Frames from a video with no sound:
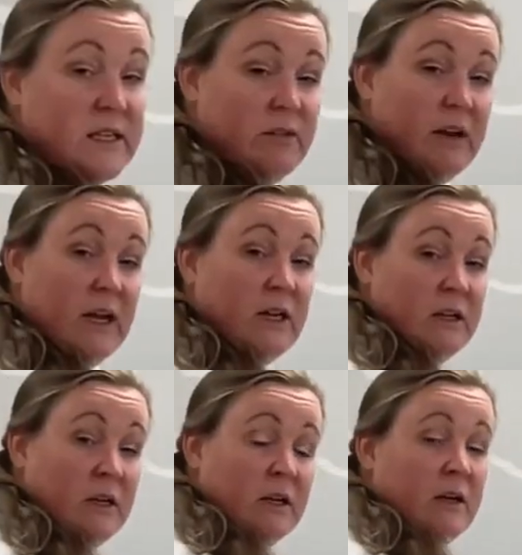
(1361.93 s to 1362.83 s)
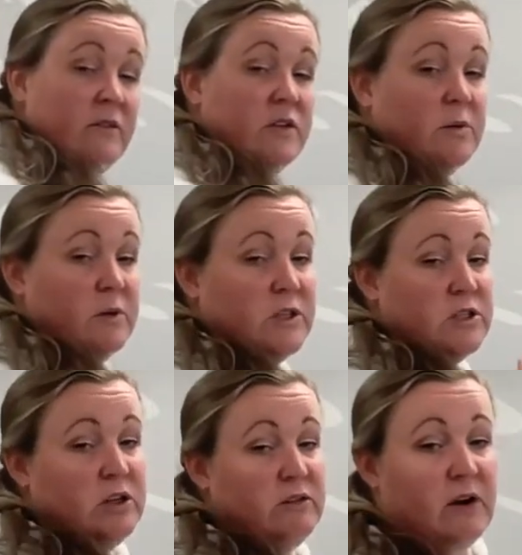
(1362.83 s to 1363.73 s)
Green. If you don't want to do
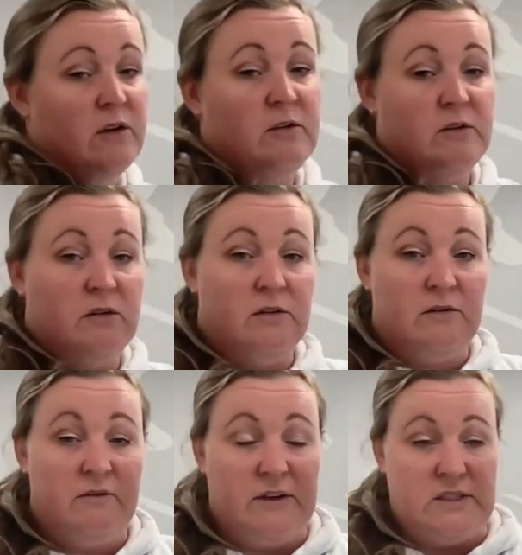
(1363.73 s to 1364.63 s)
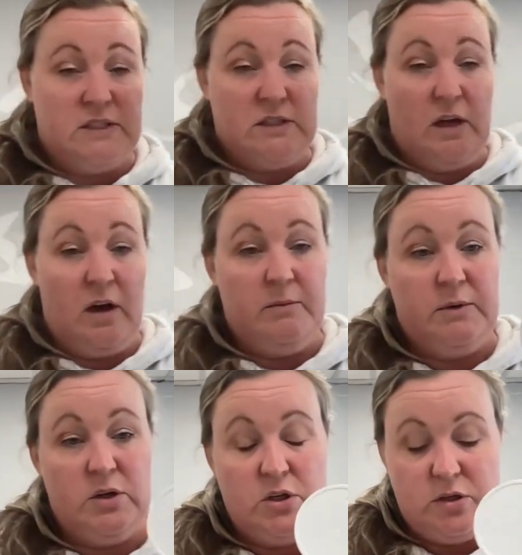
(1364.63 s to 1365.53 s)
your own veggies at home,
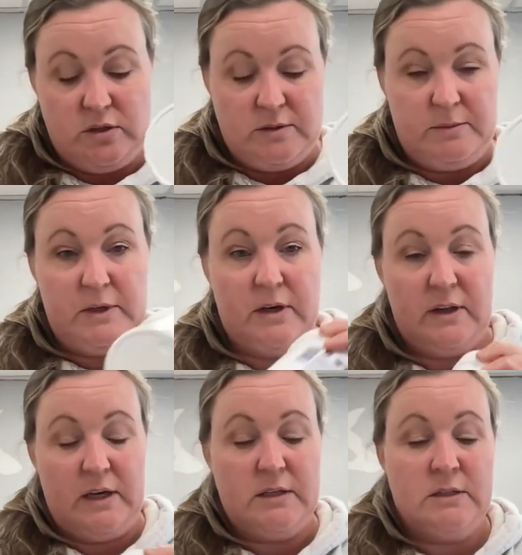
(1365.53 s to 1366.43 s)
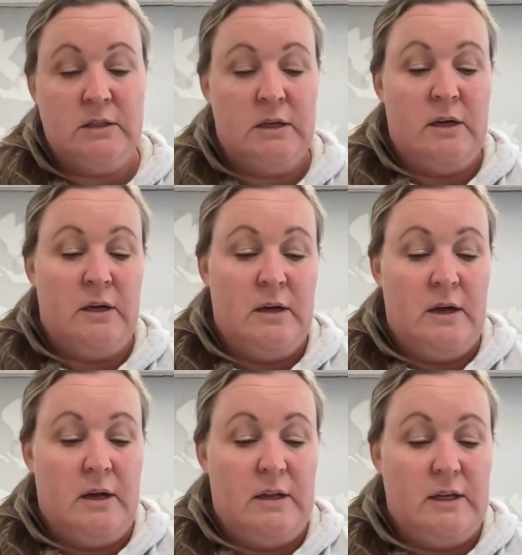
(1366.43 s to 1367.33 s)
you could use something like this.
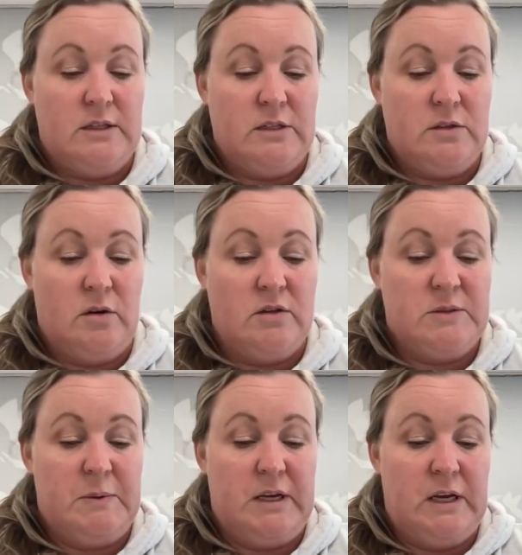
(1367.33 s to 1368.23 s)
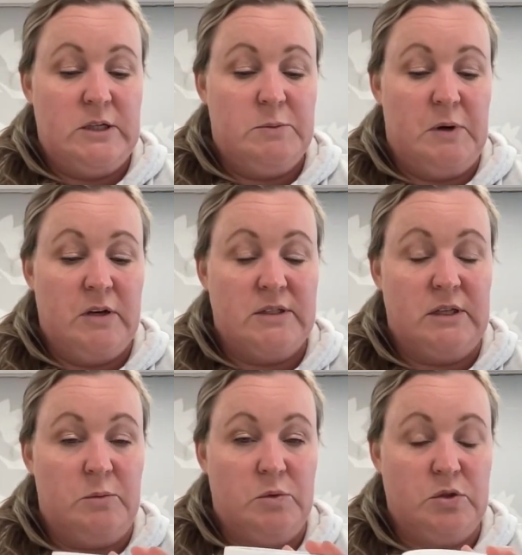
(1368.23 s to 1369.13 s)
And this has got spinach, parsley,
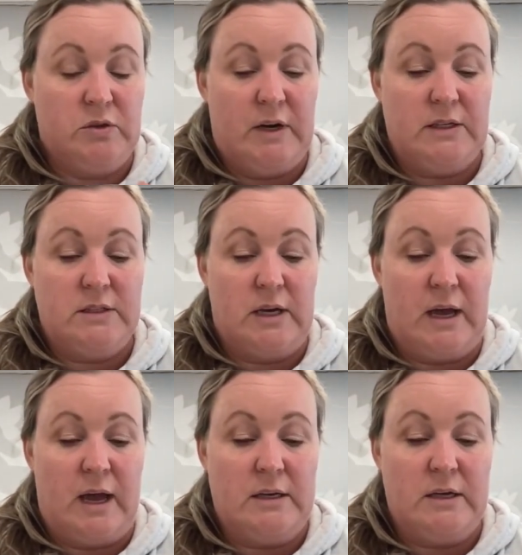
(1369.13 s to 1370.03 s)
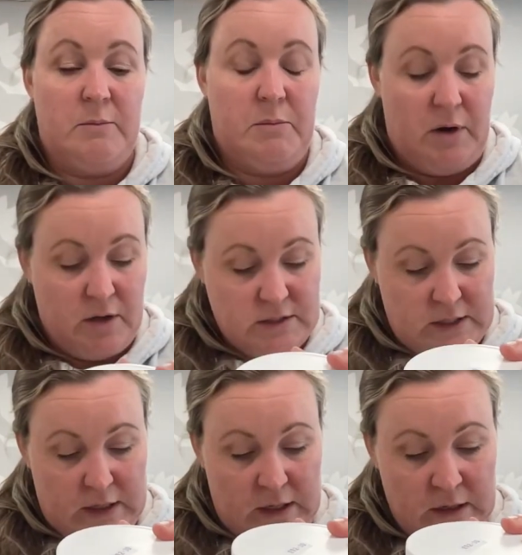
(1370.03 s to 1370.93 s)
and watercress. And
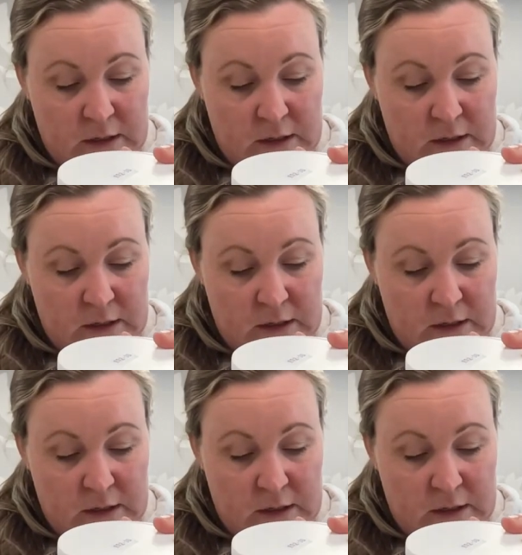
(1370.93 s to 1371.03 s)
parsley,